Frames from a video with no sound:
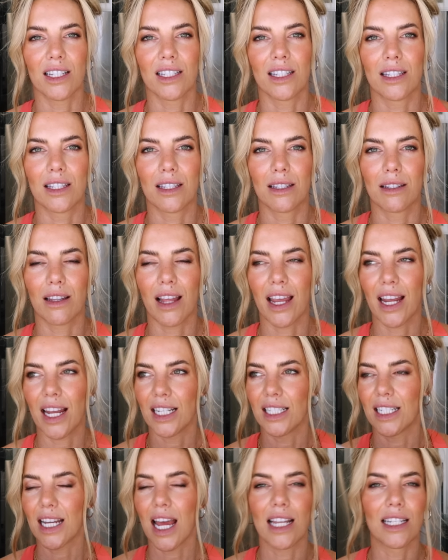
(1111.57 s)
is like
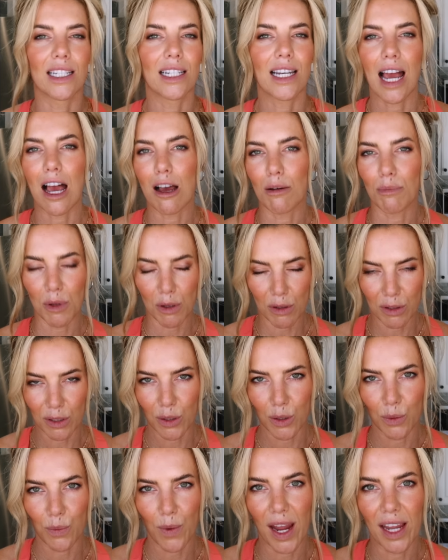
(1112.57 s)
intended to help you
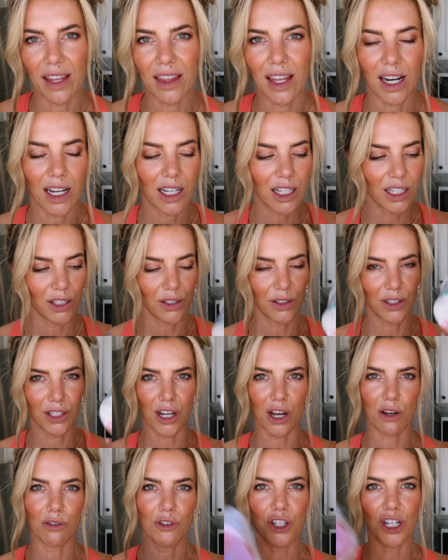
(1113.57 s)
lose weight that includes
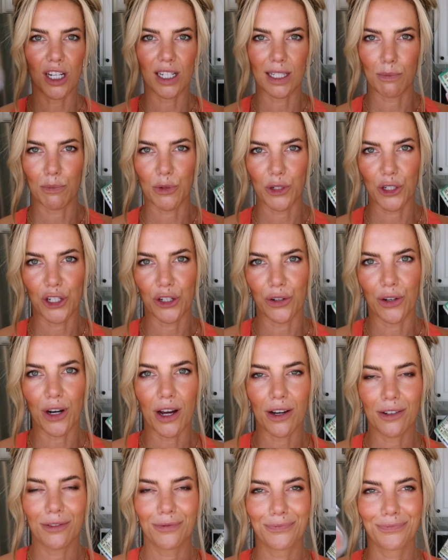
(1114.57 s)
goat cheese and
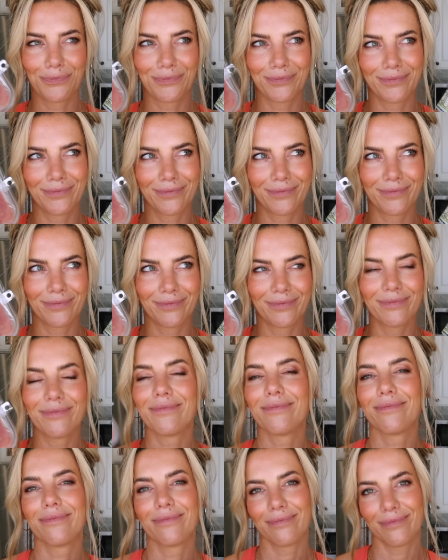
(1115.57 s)
prosciutto.
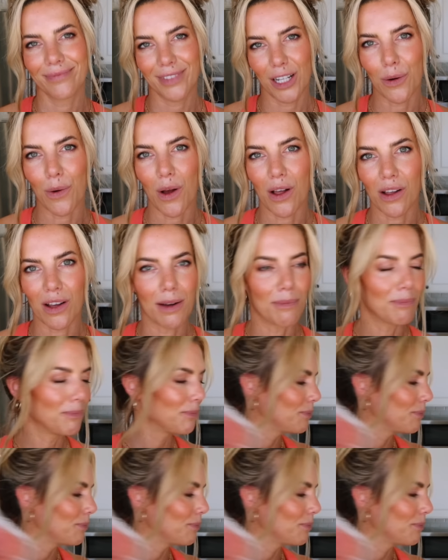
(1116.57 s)
You're welcome.